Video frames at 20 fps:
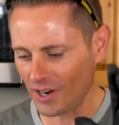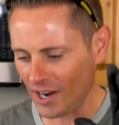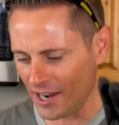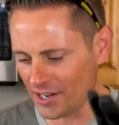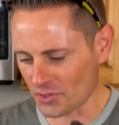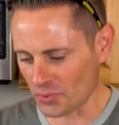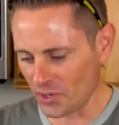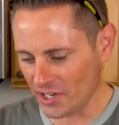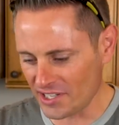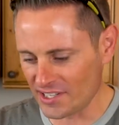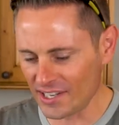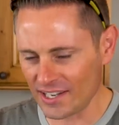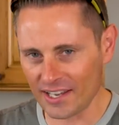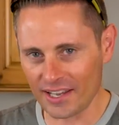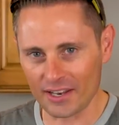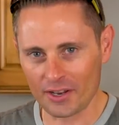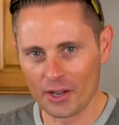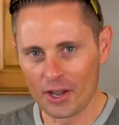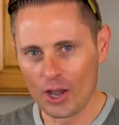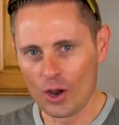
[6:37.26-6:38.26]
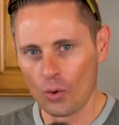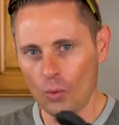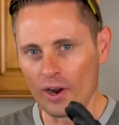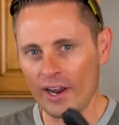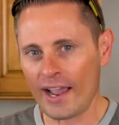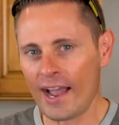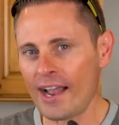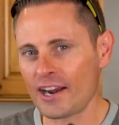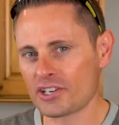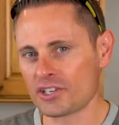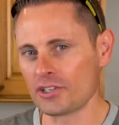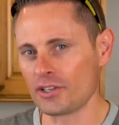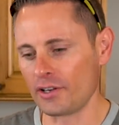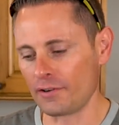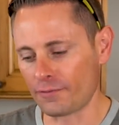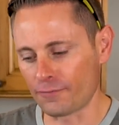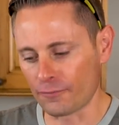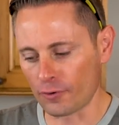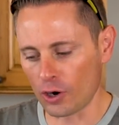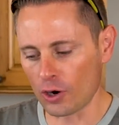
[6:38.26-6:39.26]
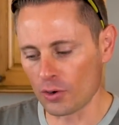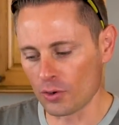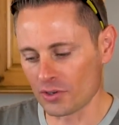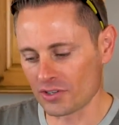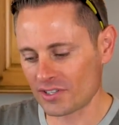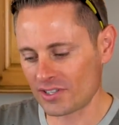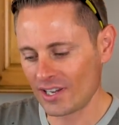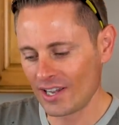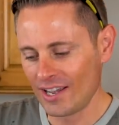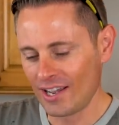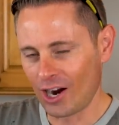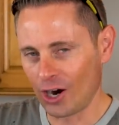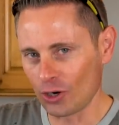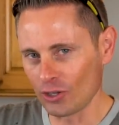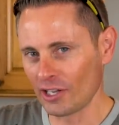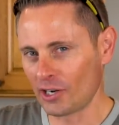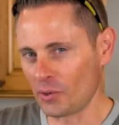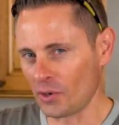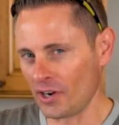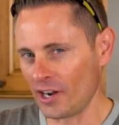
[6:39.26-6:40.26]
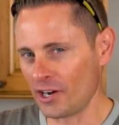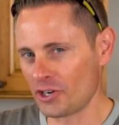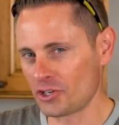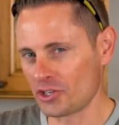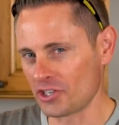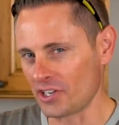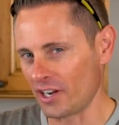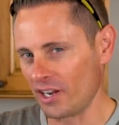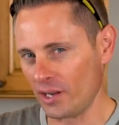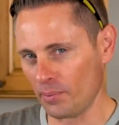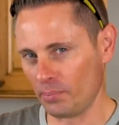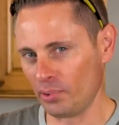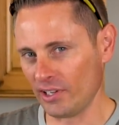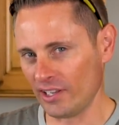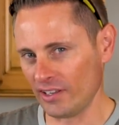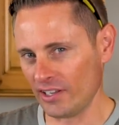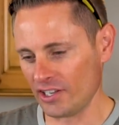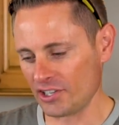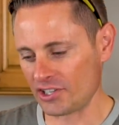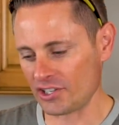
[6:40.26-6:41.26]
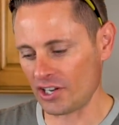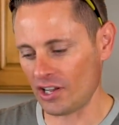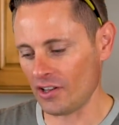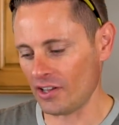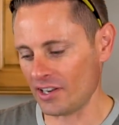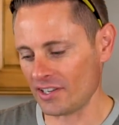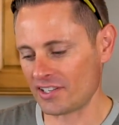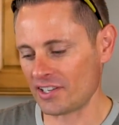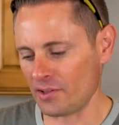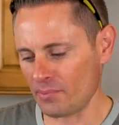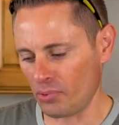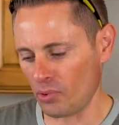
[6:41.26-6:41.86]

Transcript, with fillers: guys, we did it. We actually froze our liquid nitrogen completely solid. It's at the